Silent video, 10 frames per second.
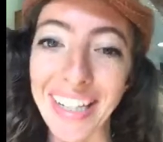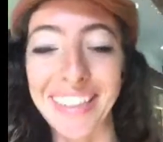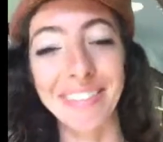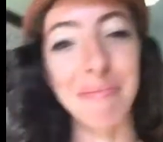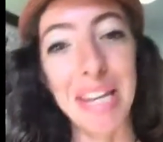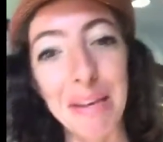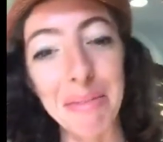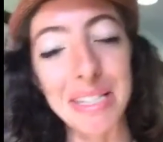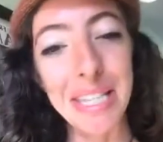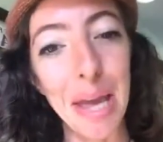My name is
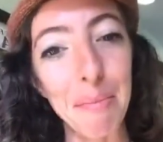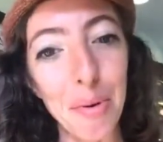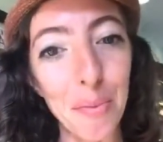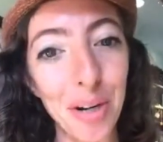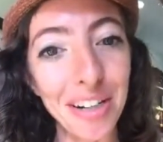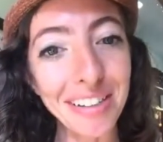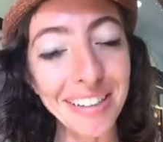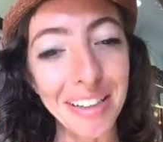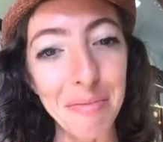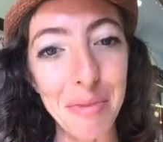Amber Ward. I
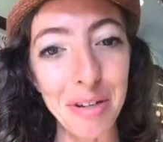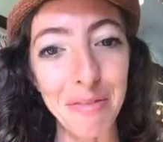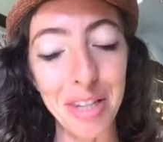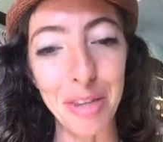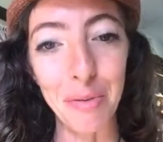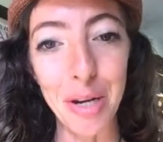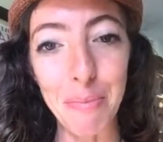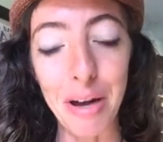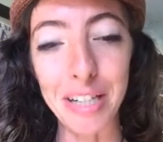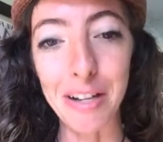am one of the 3
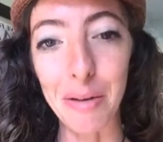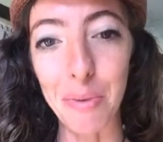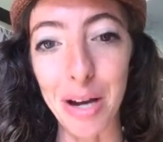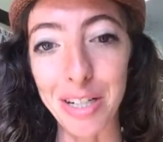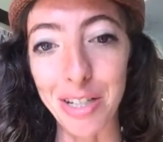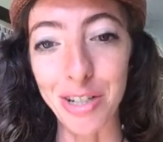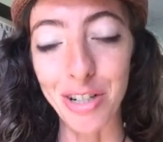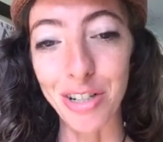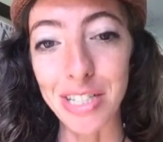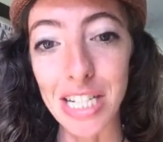BodyTalk practitioners
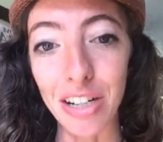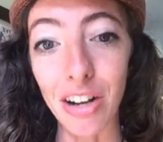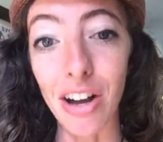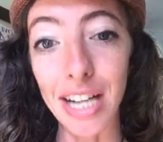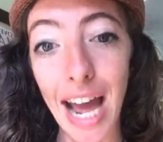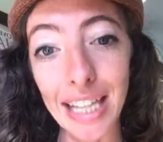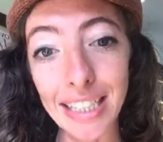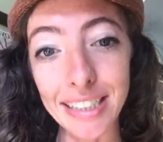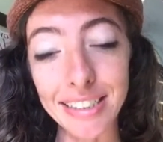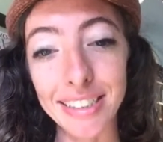here on
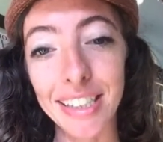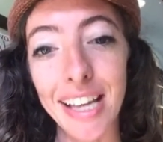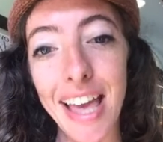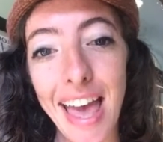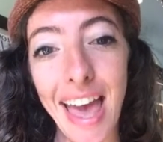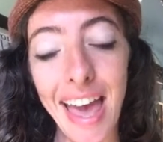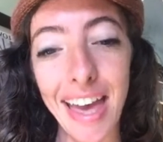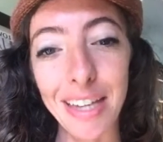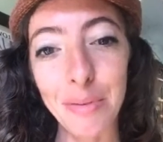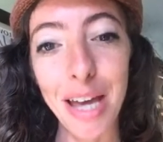island. And
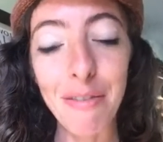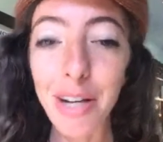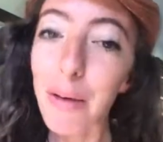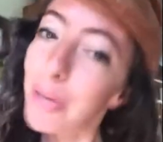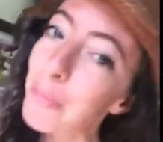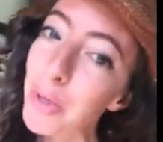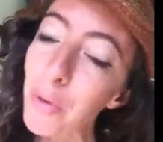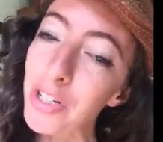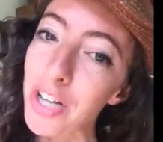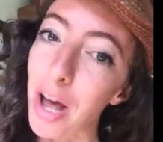we have an upcoming
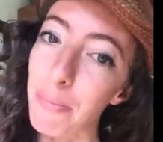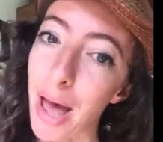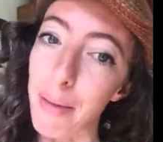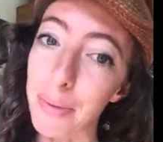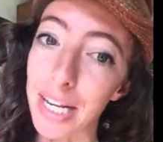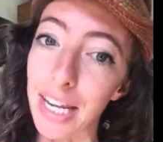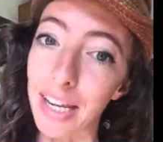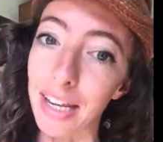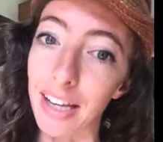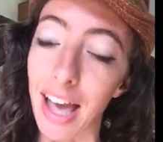workshop happening
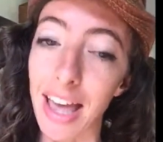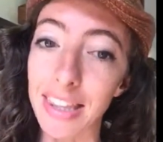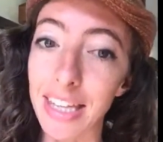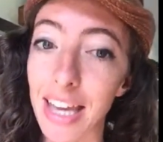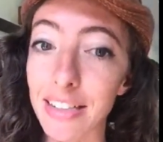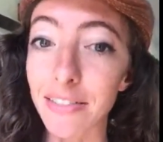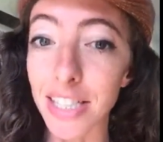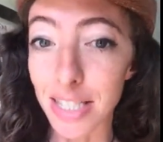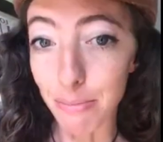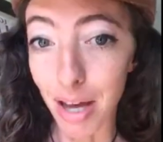at the end of
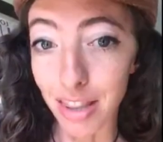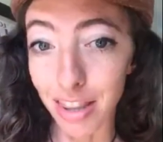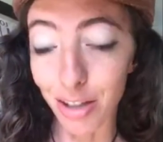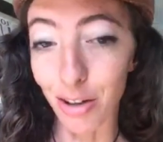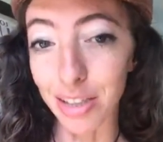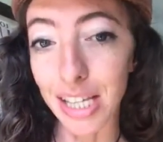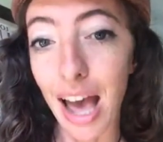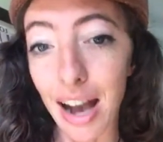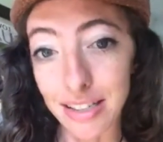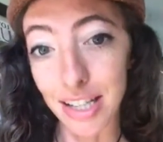this month called the
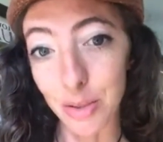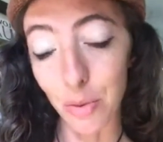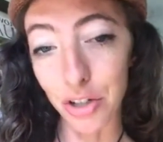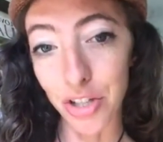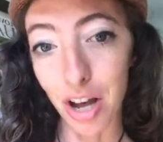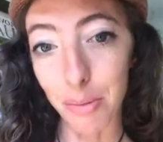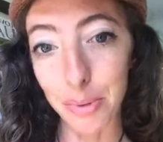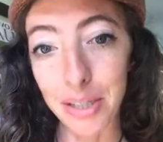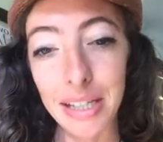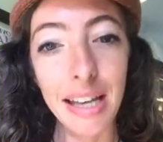Access Workshop.
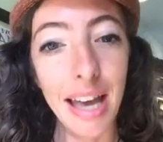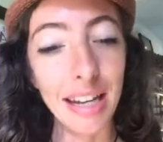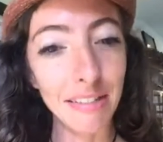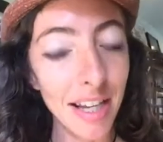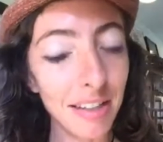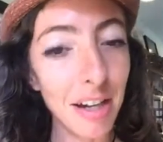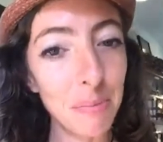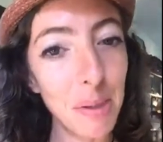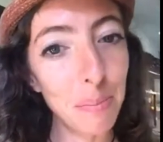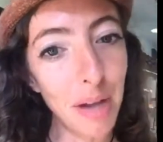And I've had a lot of
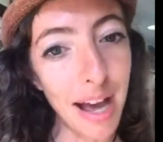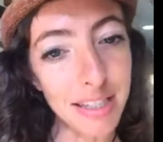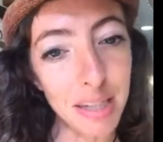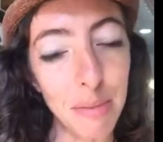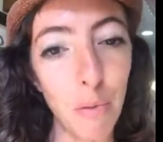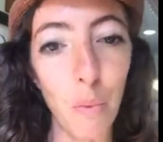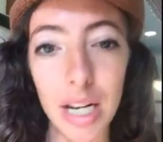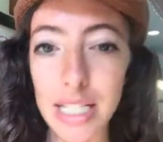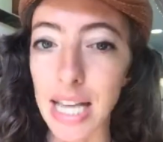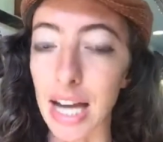people asking me what
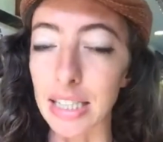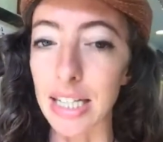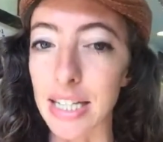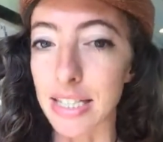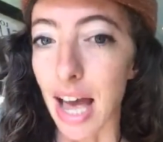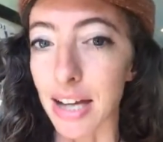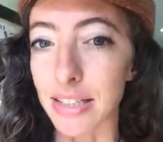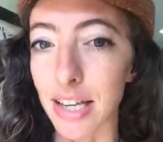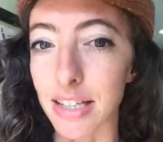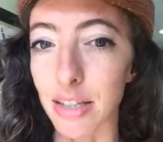exactly is
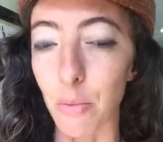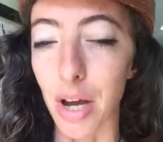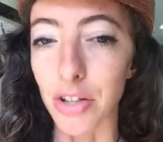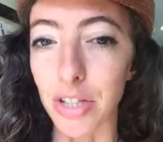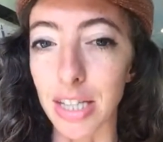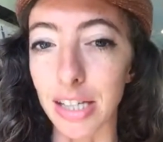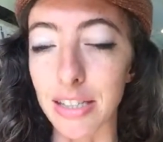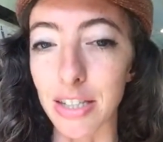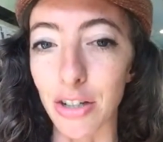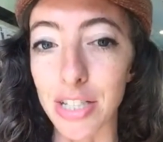Access and why should they
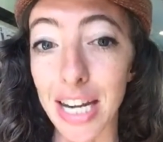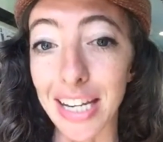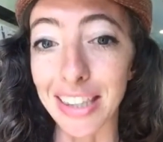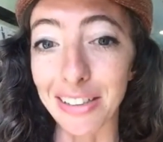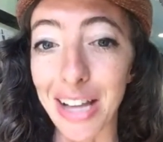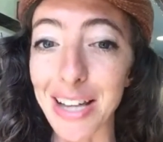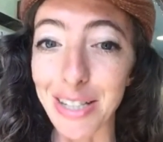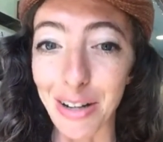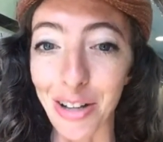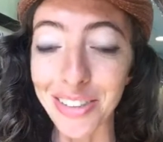consider taking the class
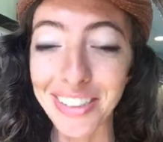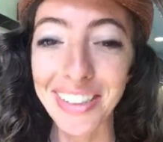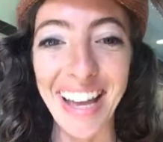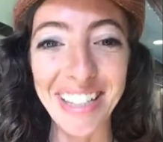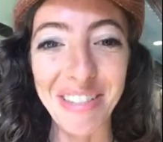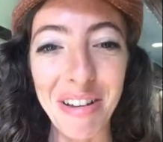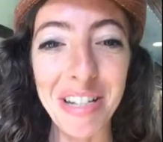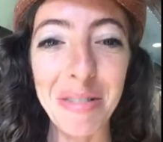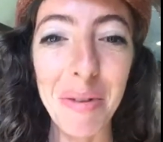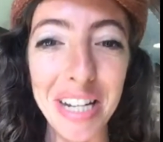at all. And so I
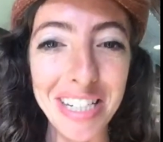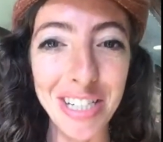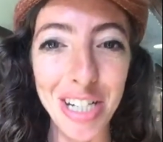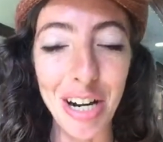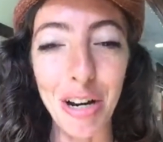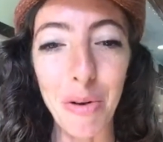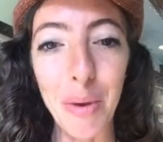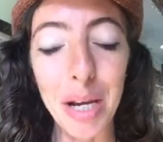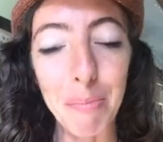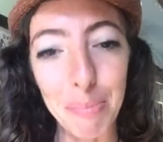just wanted to share a
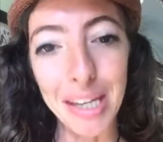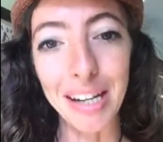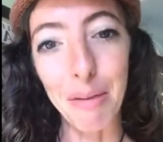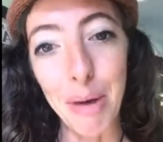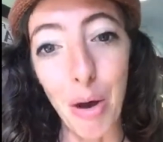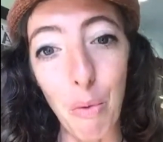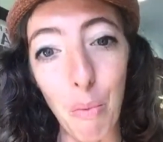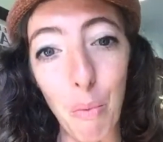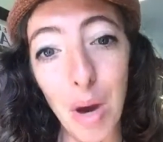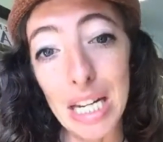quick bit about
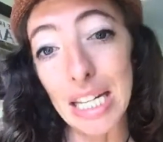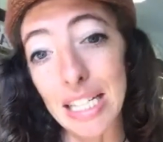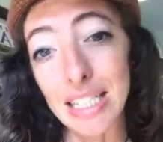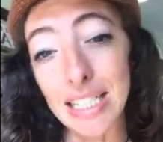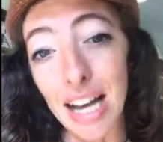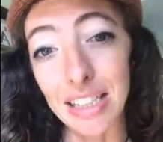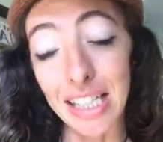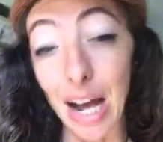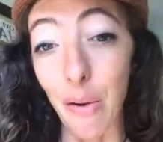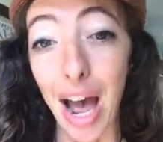what it is exactly
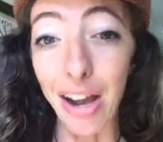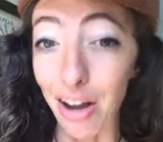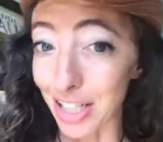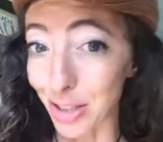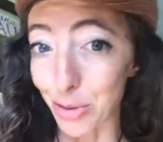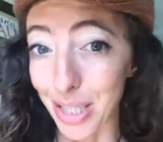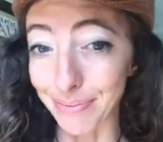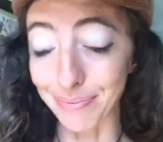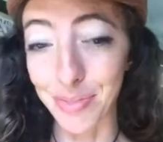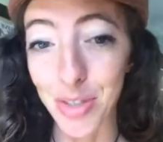and how I got into it.